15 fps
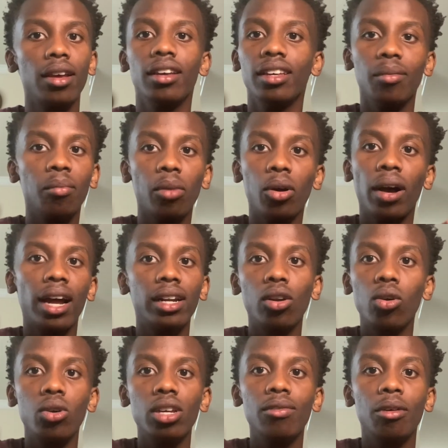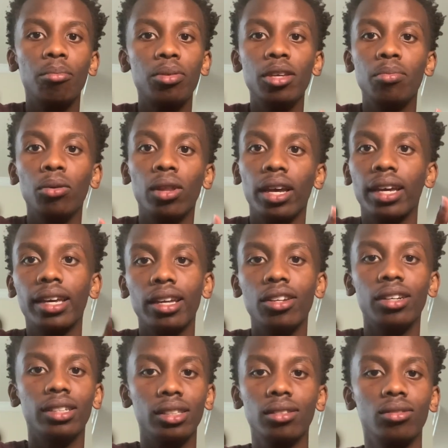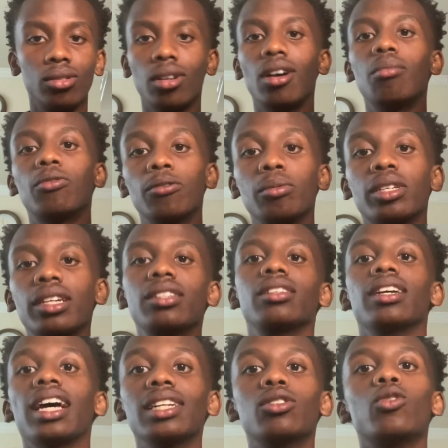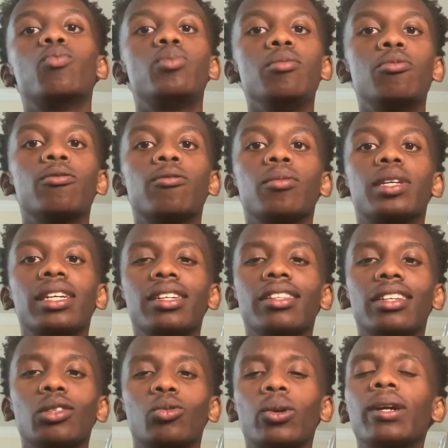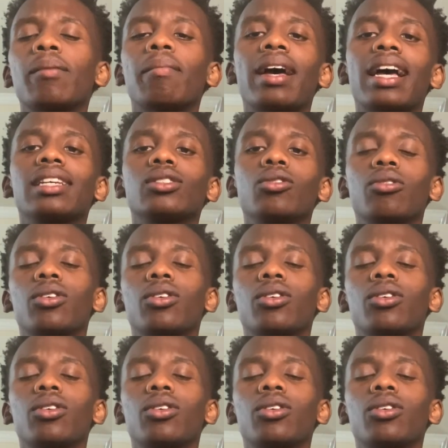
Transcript: bro, I know even people in Kenya, because, you know, I'm from Kenya. I know people from Kenya that's wearing masks, going